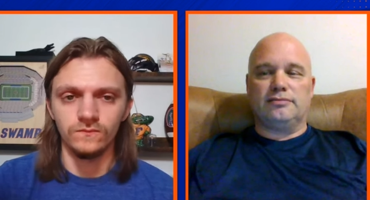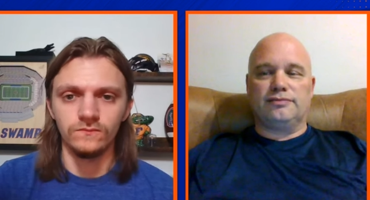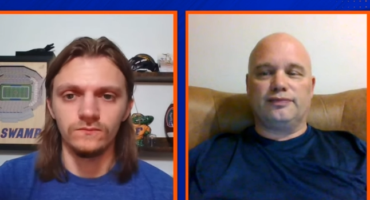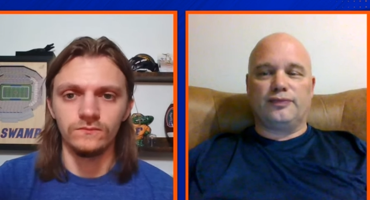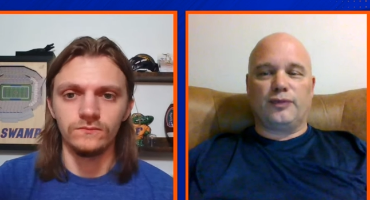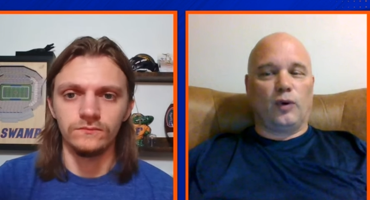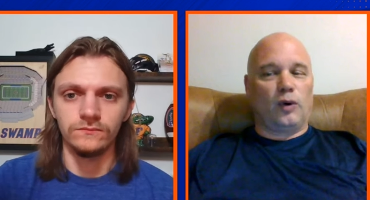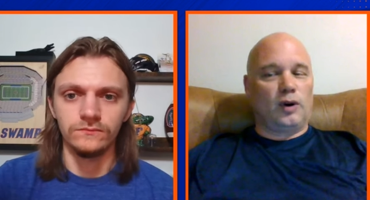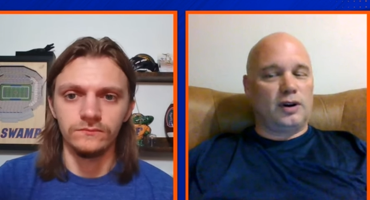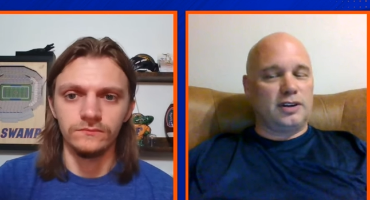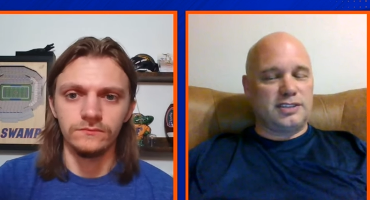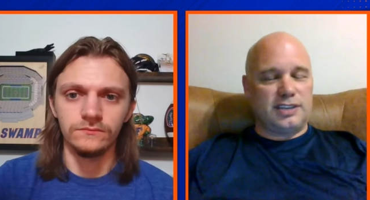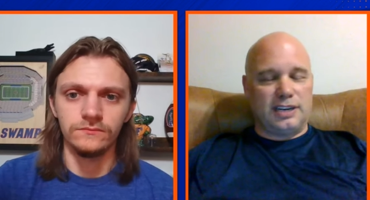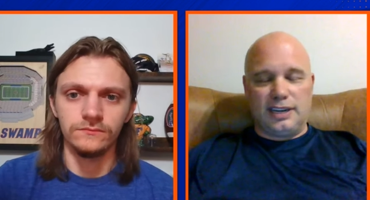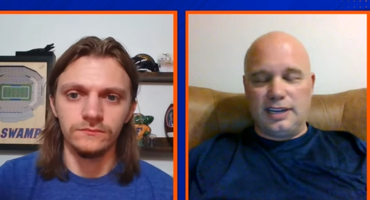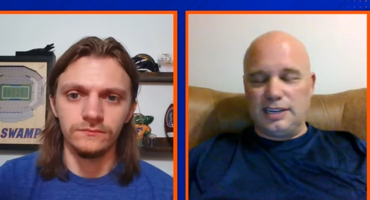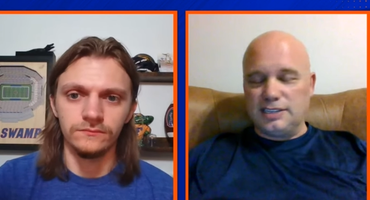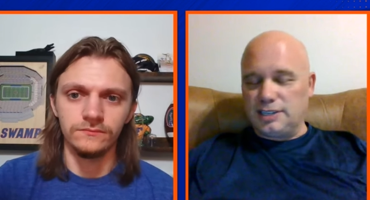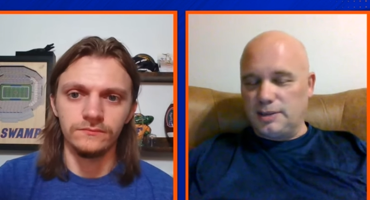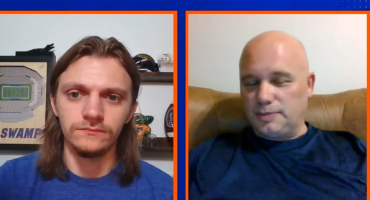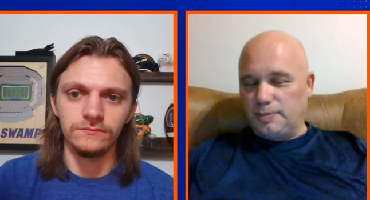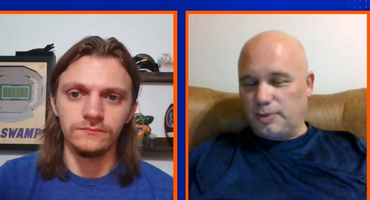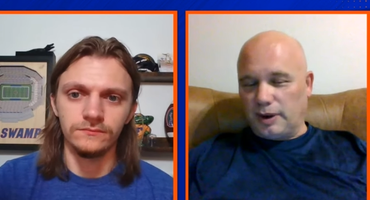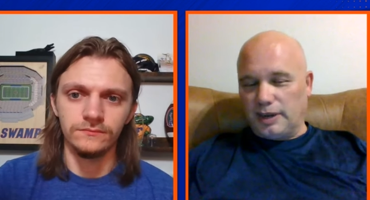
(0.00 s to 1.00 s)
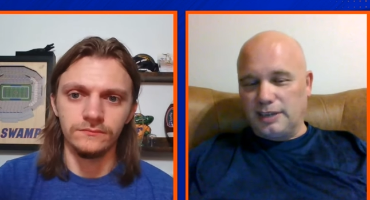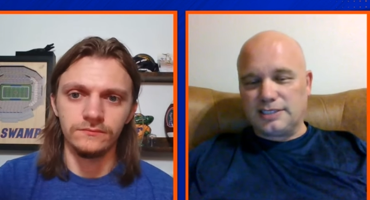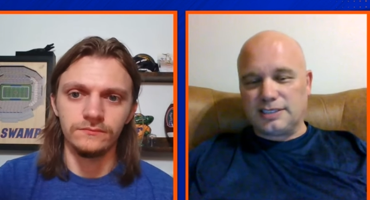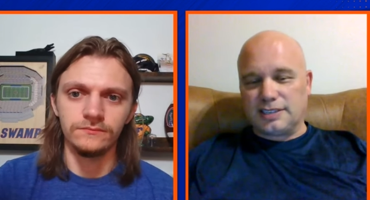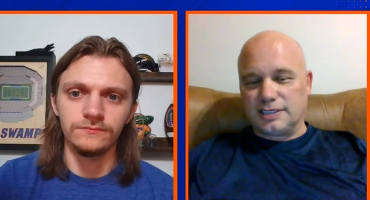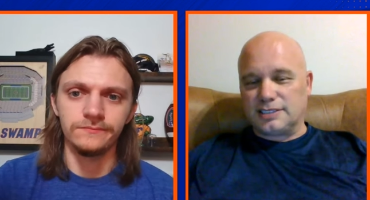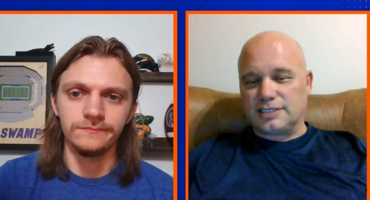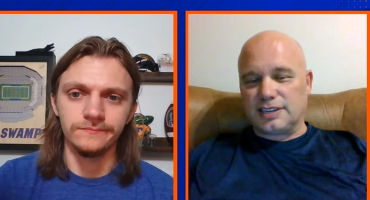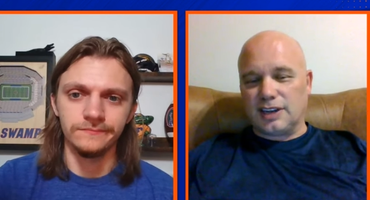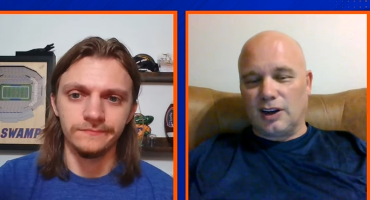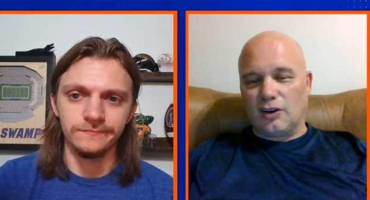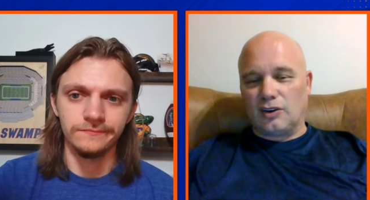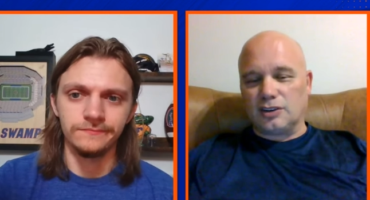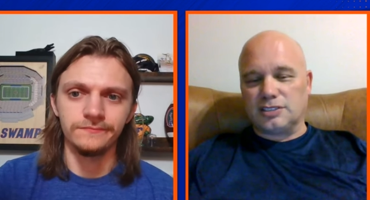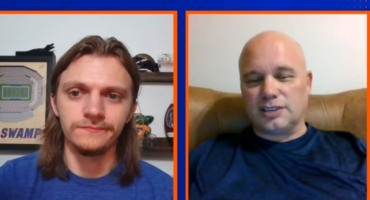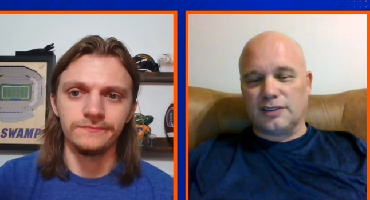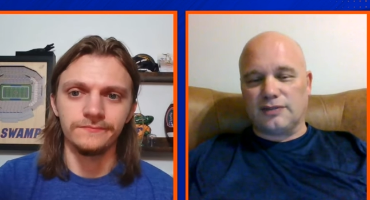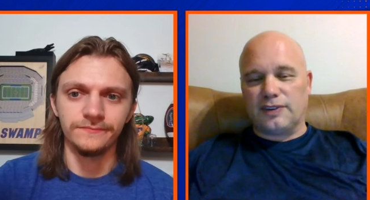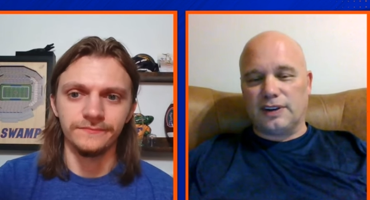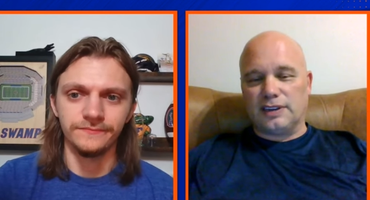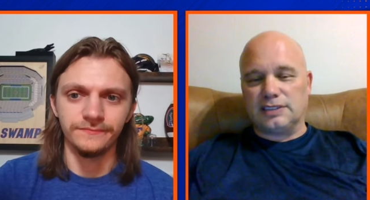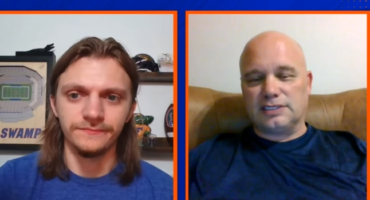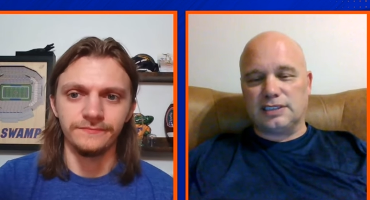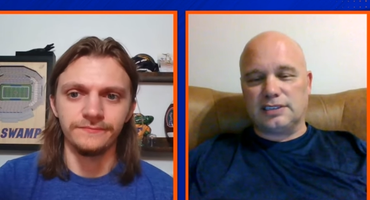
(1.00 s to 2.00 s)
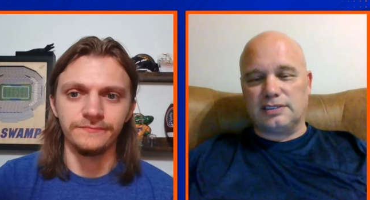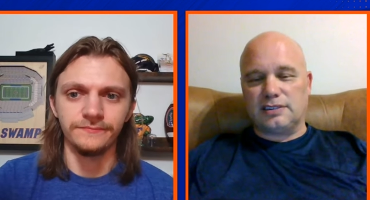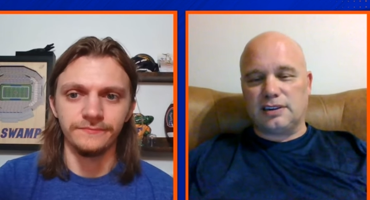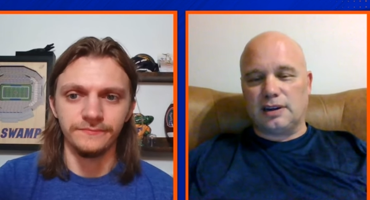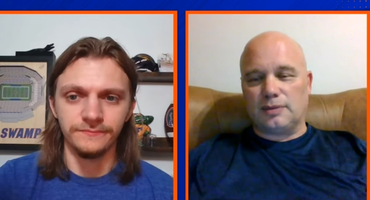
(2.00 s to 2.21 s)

Speaker 1: Florida is an easy place to sell as a visit.